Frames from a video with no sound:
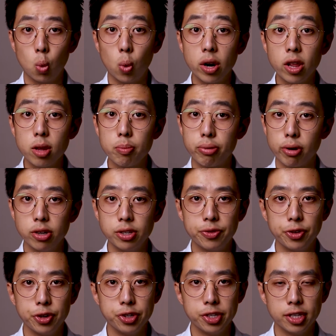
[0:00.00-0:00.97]
One of the
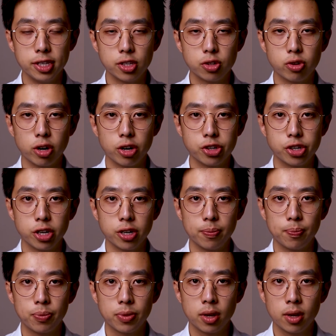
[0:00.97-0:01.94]
pros for using this
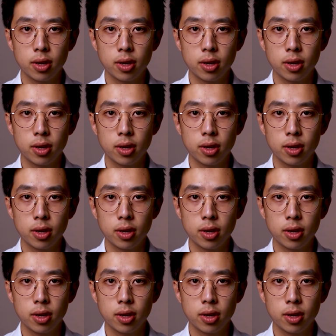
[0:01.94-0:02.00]
structure